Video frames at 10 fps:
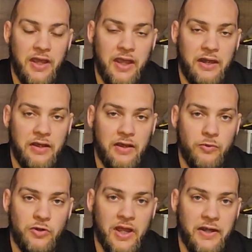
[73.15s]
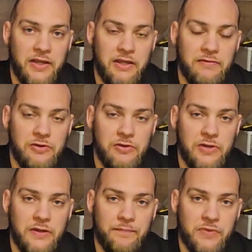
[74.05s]
And we'll kind of give
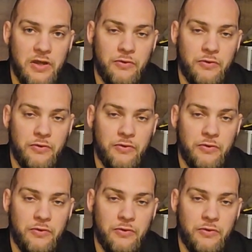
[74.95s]
you